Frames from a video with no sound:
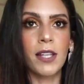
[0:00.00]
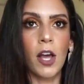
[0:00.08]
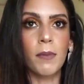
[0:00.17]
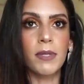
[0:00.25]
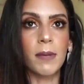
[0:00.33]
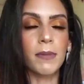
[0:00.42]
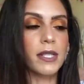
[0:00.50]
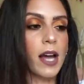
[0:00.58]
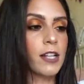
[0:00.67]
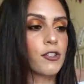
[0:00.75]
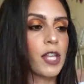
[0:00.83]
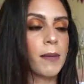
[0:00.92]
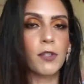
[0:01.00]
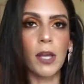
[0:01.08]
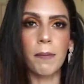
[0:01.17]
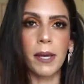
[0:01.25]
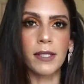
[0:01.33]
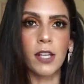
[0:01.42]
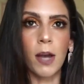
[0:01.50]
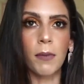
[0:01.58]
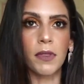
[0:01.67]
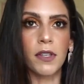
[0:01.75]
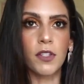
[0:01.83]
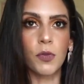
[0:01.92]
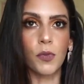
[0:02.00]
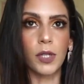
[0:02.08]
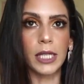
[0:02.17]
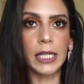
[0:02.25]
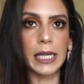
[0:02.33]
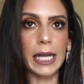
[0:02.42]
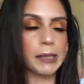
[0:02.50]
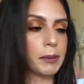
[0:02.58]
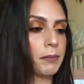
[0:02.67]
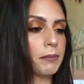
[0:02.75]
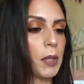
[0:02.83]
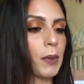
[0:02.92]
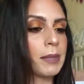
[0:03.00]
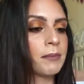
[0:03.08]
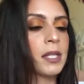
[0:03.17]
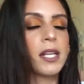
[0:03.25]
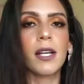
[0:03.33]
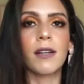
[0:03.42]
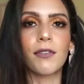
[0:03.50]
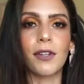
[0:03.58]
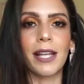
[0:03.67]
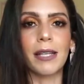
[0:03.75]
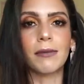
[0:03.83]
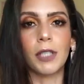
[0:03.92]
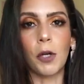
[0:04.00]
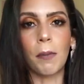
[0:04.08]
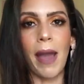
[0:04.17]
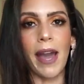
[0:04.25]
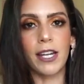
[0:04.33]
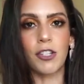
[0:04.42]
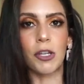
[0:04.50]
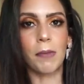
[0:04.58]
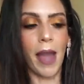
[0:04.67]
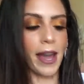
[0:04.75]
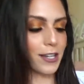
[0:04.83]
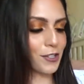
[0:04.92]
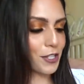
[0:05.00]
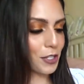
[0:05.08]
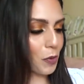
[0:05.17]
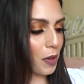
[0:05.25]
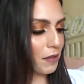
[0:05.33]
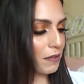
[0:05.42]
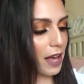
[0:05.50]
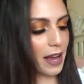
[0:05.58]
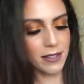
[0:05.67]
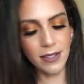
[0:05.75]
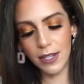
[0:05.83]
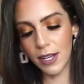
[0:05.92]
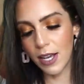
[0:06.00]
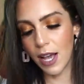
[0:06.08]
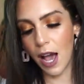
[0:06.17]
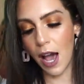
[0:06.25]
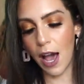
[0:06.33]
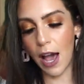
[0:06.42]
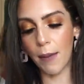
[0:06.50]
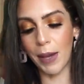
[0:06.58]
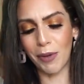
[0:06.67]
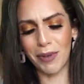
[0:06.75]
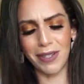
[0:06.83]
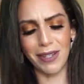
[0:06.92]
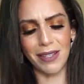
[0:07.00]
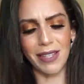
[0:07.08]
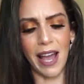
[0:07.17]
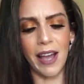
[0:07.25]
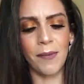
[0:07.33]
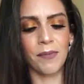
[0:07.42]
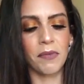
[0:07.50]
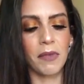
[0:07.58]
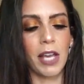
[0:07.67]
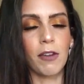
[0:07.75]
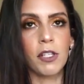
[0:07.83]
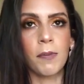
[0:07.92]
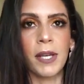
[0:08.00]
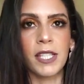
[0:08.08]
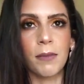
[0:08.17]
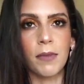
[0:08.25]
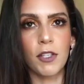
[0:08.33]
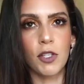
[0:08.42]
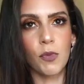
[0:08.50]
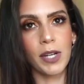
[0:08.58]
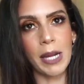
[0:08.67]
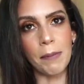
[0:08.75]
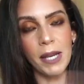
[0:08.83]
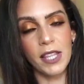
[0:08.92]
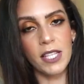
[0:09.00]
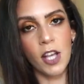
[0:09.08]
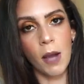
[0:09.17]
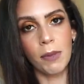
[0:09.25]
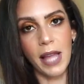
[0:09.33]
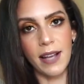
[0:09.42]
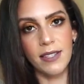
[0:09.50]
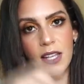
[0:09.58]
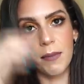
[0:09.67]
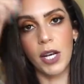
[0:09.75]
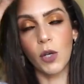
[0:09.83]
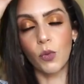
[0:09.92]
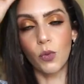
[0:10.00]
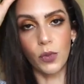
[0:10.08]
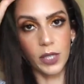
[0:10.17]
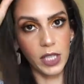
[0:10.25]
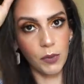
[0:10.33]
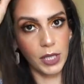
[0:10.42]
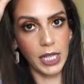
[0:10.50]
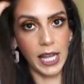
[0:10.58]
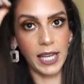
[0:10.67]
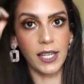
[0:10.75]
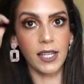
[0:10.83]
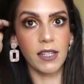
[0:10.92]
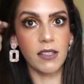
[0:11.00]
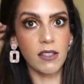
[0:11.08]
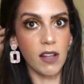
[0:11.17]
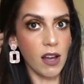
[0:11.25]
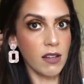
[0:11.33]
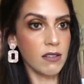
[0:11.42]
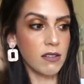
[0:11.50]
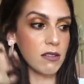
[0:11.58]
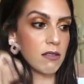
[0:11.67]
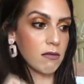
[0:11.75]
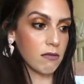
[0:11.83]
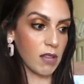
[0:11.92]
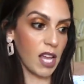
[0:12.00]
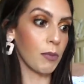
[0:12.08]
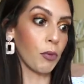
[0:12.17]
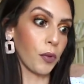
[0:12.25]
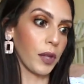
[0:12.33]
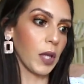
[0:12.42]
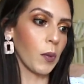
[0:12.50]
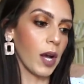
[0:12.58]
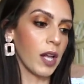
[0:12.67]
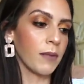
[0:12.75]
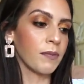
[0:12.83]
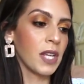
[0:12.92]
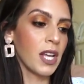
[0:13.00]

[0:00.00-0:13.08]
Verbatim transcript: up some scotch tape. So I picked up this really like big one for like, you know, packaging packages and all of that. Um, I always need that. I also picked up this one. I picked this up last time and I really, really like it. It does tape really well.